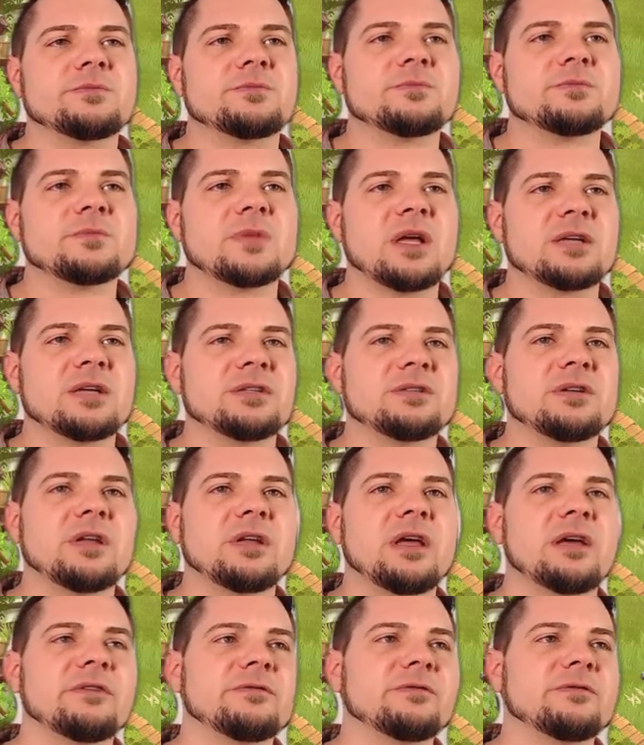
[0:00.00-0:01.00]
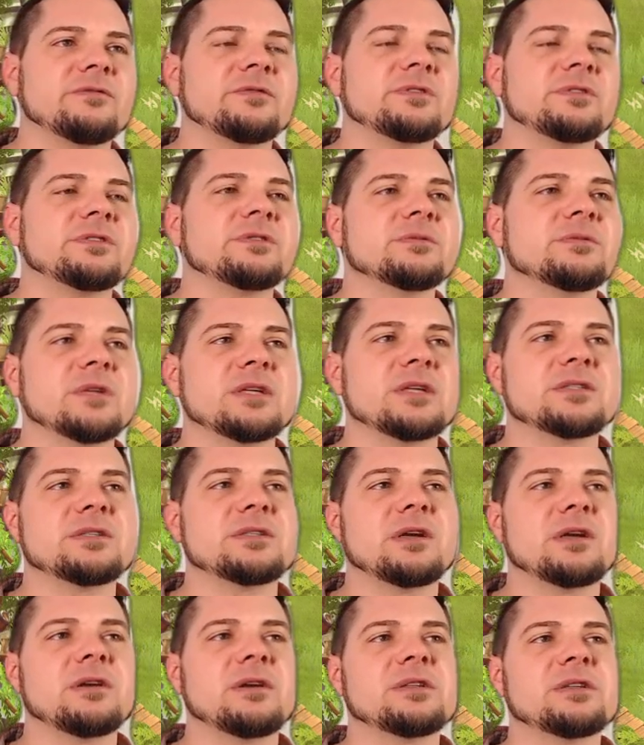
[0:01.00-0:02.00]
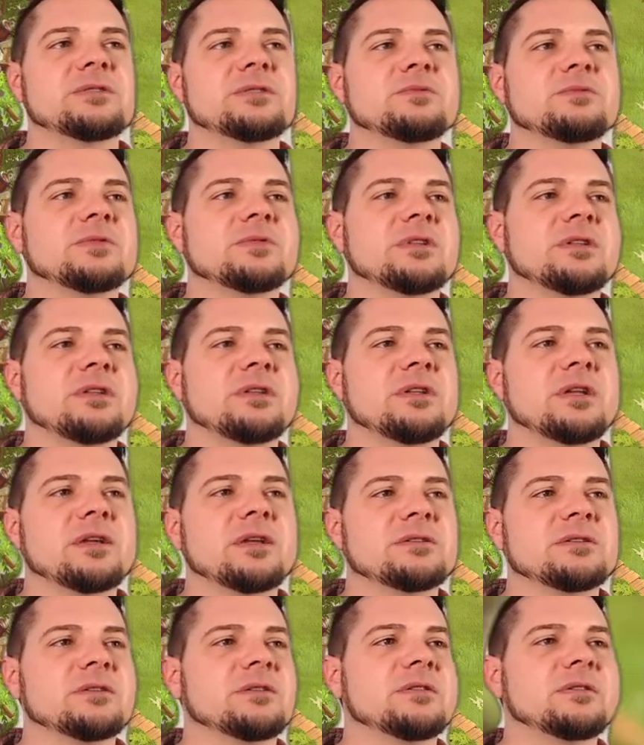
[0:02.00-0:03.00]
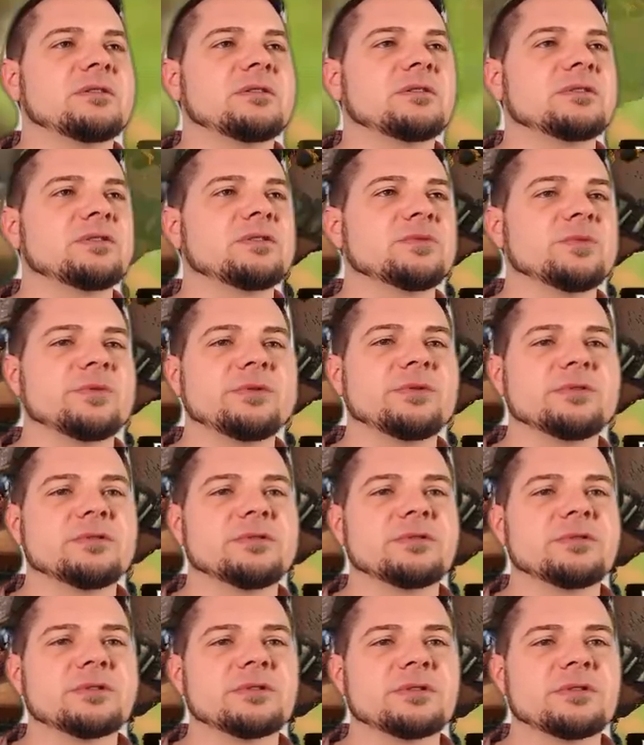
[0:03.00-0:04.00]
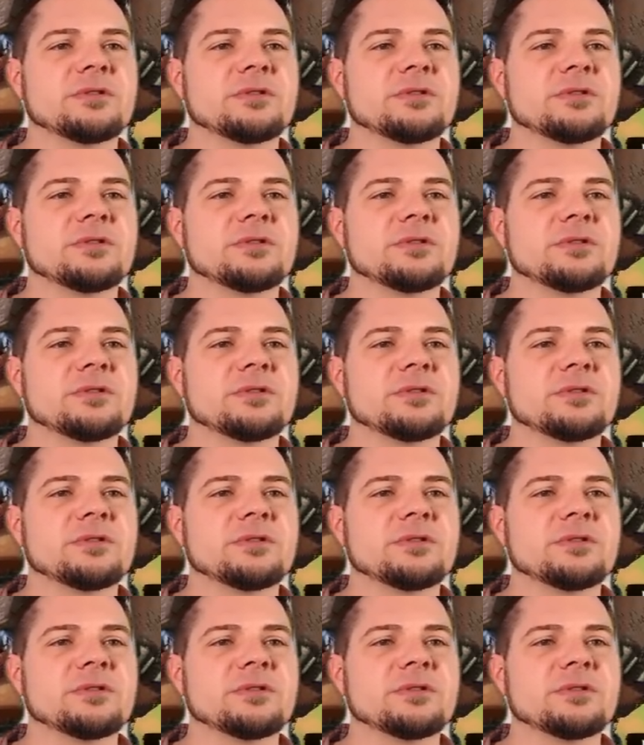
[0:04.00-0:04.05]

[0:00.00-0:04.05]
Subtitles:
I should have 2 legendaries within the next 2 polls.